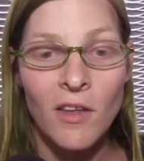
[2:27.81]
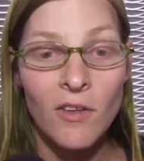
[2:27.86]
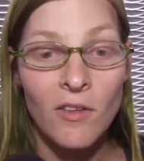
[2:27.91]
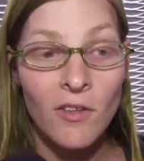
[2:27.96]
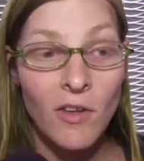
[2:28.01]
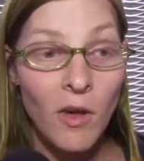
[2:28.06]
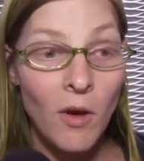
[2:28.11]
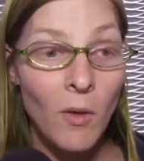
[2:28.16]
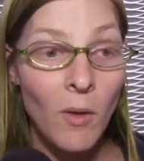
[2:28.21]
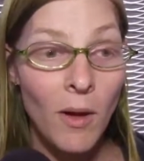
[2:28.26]

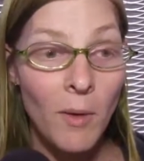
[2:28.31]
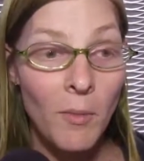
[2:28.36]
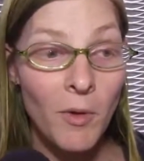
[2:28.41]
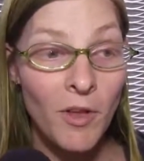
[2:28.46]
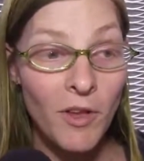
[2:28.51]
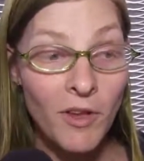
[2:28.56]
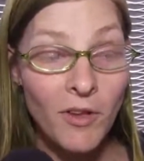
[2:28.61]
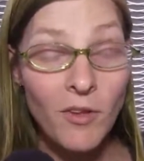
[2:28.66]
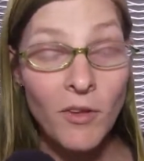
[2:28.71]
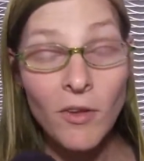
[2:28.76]
So what
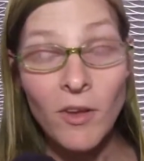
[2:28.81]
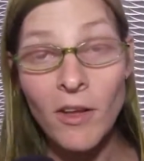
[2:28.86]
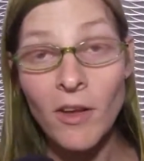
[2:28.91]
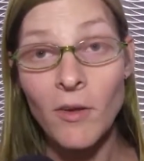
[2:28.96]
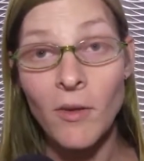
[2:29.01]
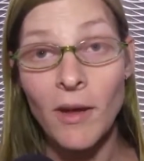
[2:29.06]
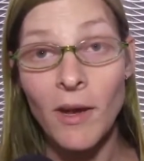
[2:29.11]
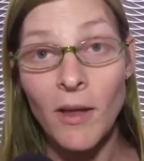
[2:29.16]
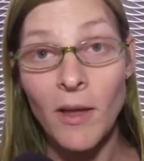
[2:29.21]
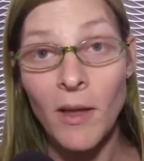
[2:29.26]
you can do to
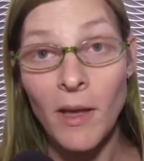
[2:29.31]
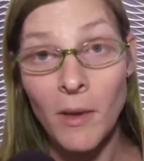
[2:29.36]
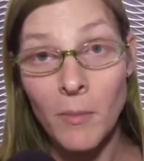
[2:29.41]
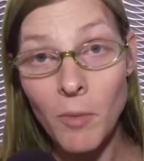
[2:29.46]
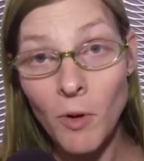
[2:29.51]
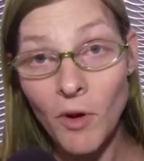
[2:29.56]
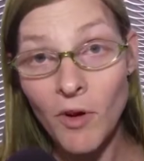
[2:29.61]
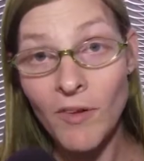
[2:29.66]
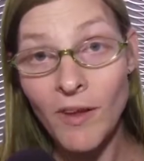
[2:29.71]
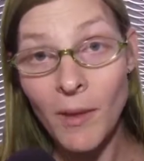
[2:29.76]
create a
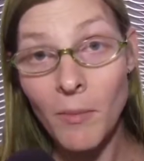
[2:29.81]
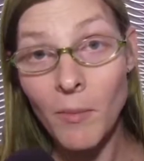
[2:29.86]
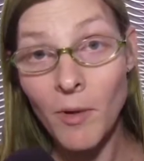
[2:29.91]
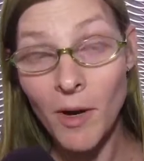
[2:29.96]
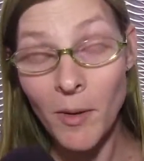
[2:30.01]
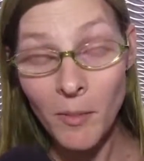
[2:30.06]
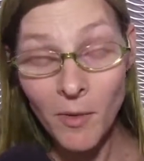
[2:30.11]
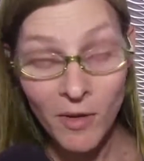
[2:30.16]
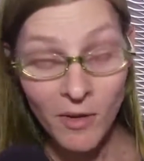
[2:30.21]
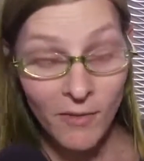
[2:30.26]
prototype
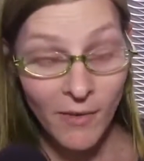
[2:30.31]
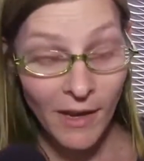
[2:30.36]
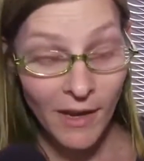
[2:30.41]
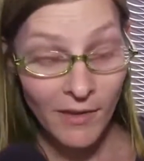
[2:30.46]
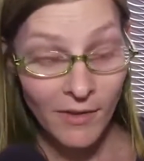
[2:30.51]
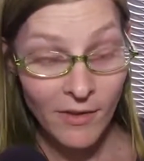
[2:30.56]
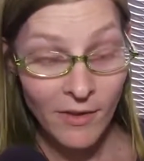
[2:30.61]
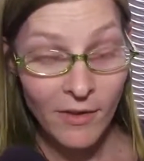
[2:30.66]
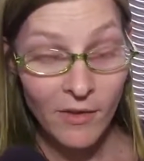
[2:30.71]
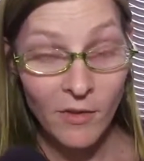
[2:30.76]
wearable
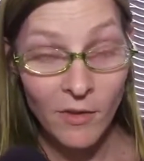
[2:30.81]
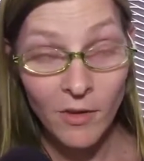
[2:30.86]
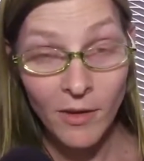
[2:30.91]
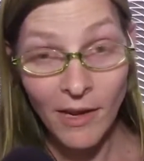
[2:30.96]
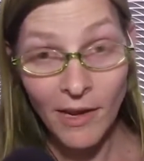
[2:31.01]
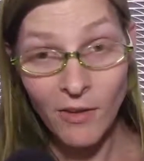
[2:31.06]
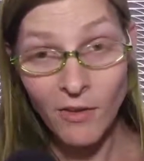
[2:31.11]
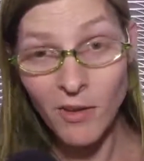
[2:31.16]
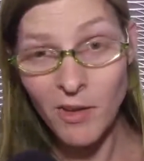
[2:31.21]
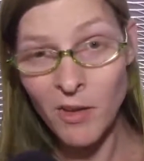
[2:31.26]
device is you
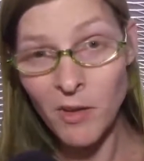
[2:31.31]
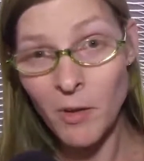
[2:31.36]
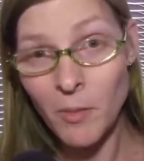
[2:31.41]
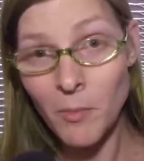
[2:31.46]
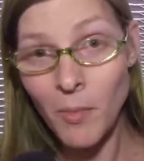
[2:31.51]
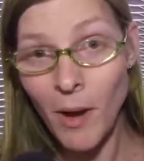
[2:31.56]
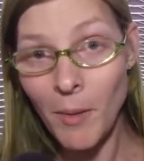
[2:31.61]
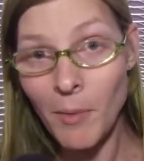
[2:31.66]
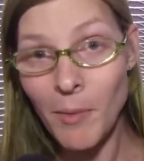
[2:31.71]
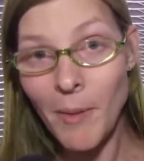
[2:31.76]
can
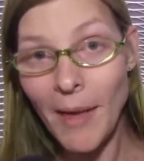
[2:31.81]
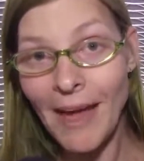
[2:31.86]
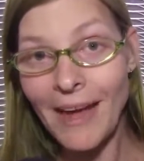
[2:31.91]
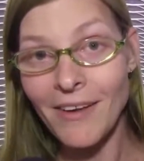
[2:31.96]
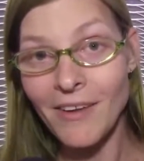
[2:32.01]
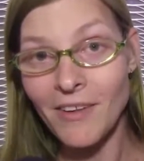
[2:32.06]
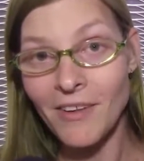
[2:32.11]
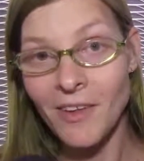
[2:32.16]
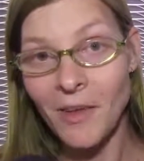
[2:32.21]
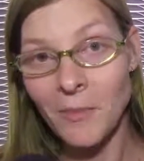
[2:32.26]
probably package
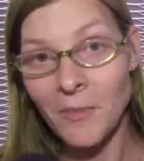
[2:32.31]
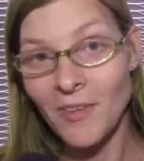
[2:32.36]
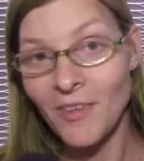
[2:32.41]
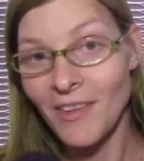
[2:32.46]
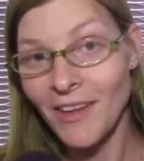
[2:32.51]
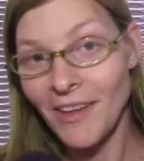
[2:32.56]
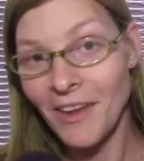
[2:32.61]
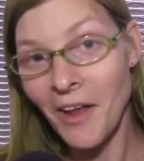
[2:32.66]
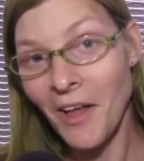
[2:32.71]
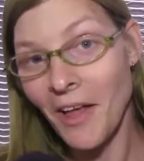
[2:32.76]
these up and
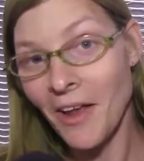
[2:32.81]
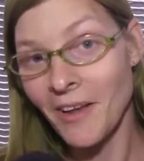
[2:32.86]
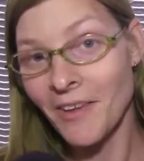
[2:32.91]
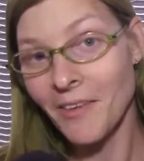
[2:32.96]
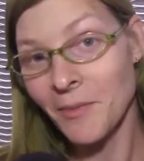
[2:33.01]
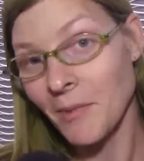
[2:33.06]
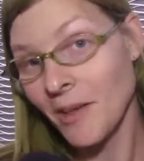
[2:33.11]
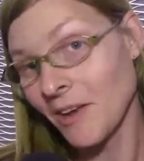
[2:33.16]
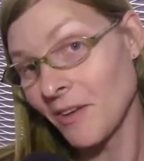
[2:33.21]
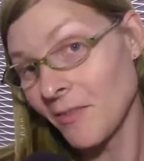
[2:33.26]
stick it on
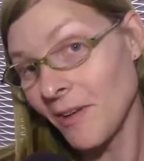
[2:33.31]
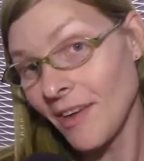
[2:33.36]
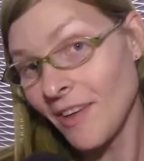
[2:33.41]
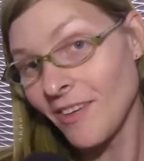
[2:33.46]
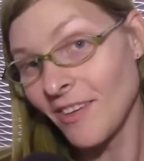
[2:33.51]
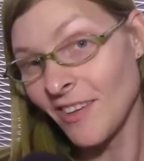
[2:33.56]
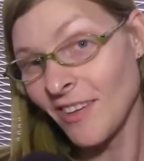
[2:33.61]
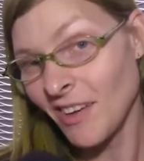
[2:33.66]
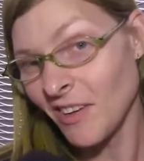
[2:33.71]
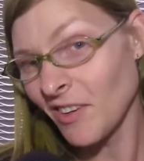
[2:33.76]
some kind of
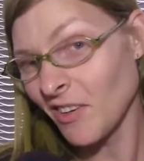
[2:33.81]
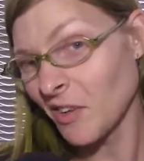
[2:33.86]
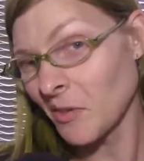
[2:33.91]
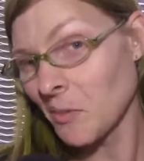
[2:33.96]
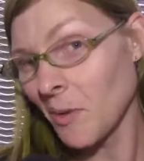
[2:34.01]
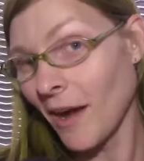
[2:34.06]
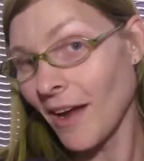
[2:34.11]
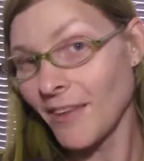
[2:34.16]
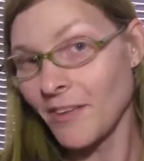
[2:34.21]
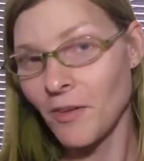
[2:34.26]
vest. It's actually
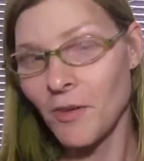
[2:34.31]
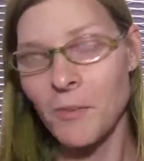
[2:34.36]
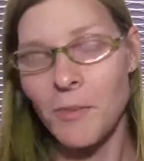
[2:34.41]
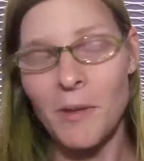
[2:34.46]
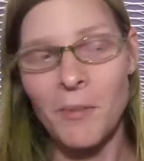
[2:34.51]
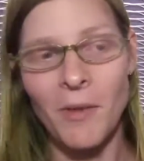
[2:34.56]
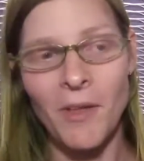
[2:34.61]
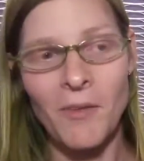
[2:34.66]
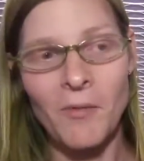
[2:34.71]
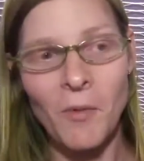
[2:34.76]
surprising what
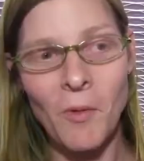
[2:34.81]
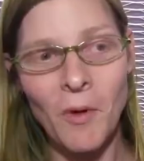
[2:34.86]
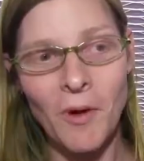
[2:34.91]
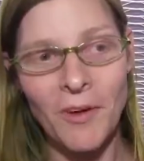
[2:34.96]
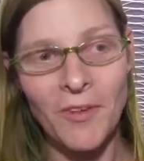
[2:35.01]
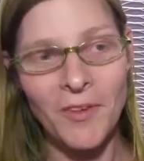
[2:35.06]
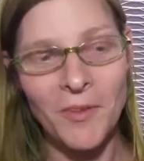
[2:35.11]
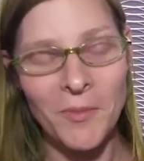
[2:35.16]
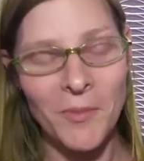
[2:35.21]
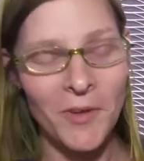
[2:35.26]
people have worn
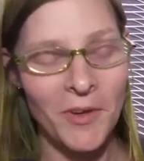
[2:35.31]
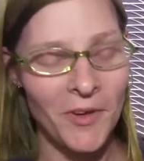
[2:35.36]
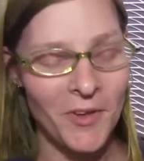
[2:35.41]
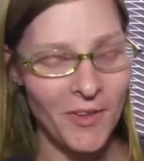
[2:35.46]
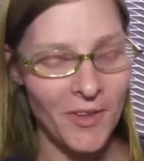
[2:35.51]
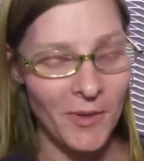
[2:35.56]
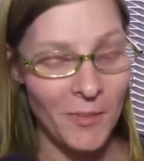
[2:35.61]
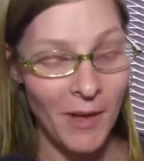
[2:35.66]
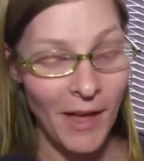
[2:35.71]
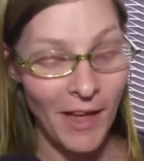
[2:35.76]
as computers
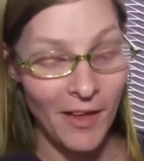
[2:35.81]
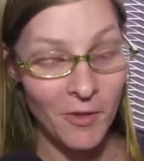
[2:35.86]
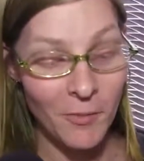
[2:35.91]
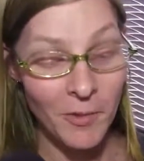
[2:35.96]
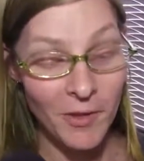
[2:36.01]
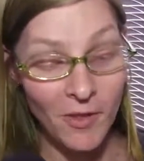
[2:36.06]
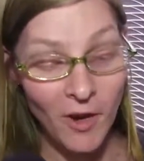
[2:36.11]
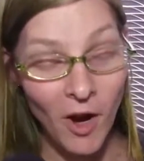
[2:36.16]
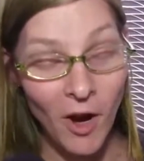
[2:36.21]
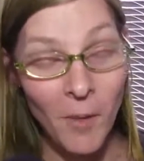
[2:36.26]
in the past.
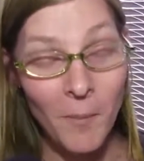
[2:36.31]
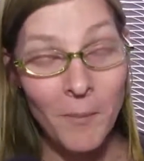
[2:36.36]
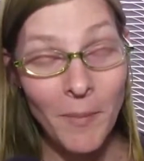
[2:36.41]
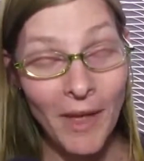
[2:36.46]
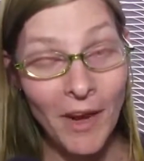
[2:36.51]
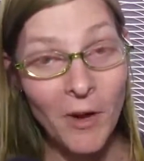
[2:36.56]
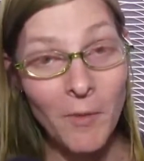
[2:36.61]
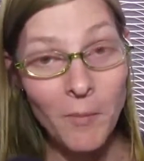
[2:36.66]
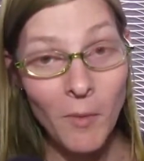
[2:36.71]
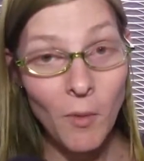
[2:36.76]
But there are
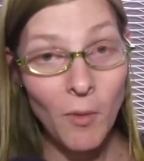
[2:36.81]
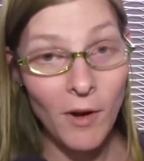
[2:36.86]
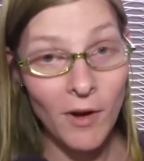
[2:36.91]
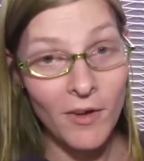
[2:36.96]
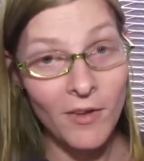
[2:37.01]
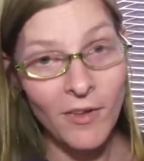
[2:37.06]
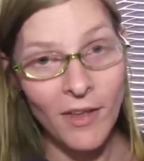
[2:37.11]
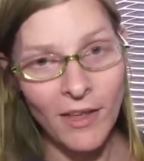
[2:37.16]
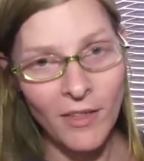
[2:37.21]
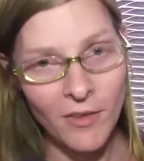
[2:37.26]
better
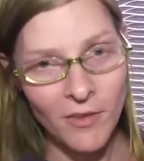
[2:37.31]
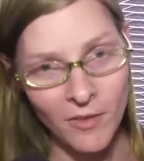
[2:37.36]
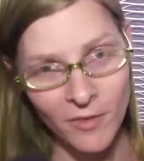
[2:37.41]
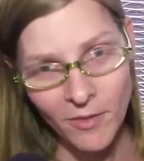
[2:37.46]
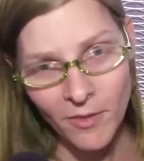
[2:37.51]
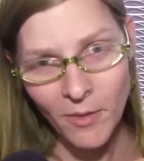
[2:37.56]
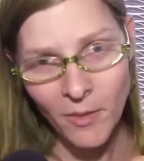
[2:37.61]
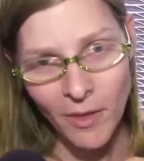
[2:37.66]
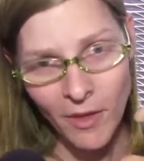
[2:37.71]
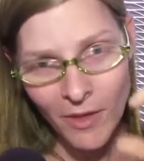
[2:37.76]
boards, like there's
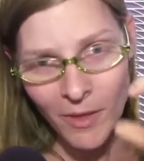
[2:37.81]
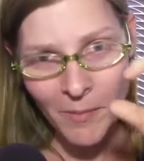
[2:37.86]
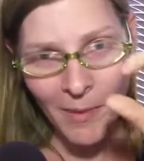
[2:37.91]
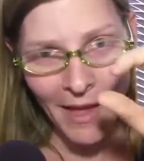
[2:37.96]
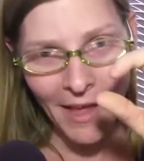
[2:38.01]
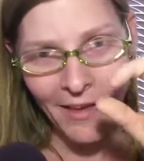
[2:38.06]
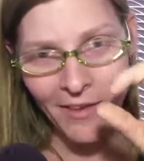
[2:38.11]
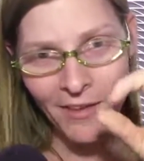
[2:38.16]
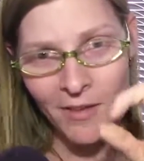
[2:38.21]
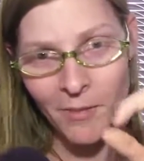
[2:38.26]

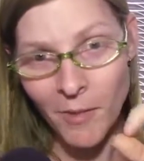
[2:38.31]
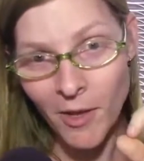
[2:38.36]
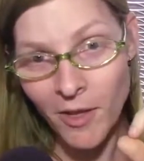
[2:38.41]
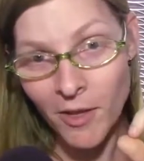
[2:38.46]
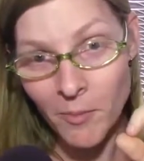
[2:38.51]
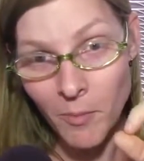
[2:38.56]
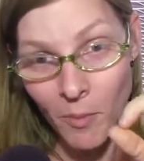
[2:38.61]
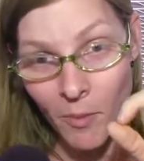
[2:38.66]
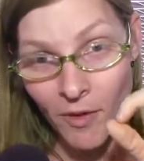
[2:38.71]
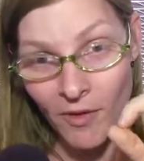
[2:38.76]
LilyPad and some other
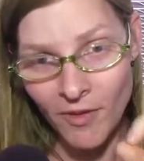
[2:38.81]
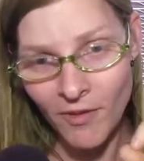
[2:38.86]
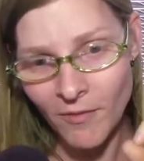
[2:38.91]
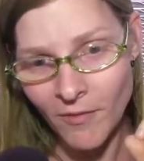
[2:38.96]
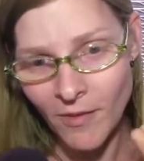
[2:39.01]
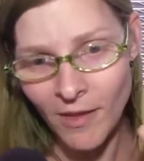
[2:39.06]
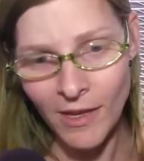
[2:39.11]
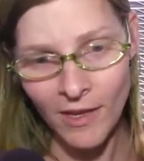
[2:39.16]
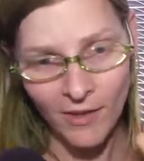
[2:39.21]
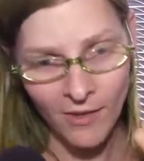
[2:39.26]
boards that
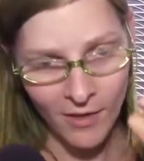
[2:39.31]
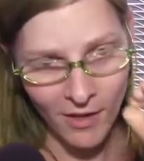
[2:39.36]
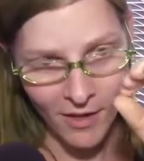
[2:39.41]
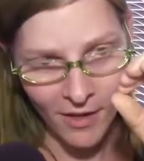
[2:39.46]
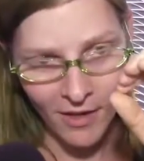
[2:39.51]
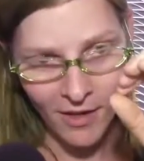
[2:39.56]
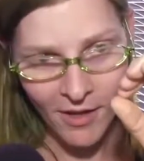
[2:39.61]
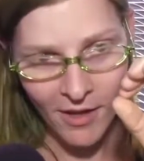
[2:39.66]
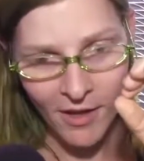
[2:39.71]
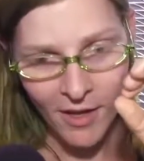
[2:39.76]
fit
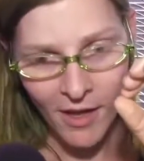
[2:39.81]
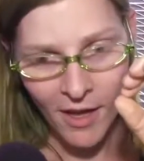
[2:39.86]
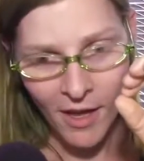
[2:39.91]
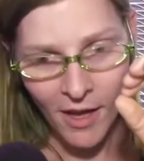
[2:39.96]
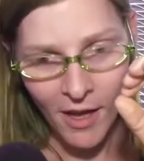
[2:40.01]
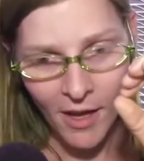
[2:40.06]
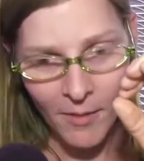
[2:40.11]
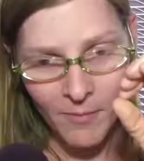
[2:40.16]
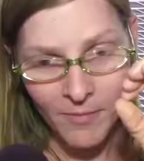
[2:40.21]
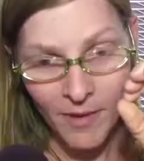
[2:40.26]
into
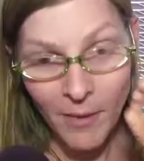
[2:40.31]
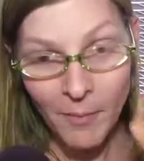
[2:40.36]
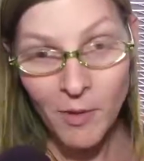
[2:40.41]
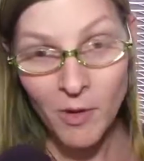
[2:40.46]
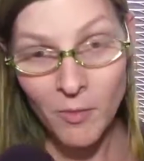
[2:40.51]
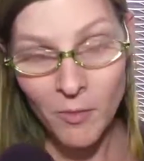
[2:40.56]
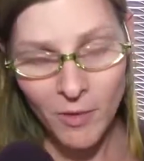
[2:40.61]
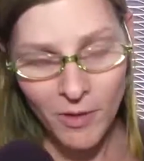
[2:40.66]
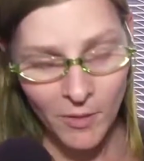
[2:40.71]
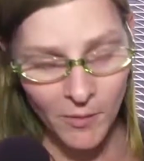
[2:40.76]

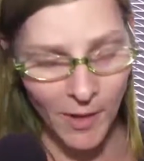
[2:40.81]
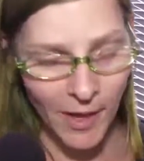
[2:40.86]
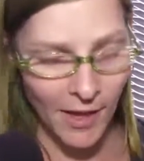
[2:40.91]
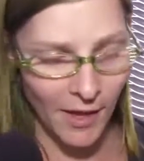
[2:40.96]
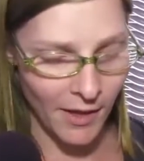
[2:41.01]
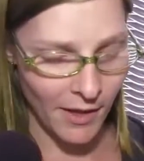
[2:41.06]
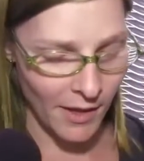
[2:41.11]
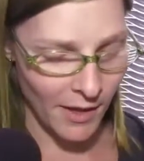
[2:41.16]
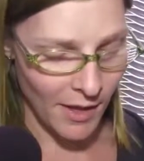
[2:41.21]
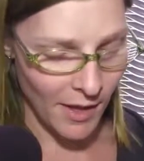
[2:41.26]
fabric really
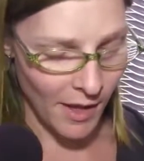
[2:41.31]
well.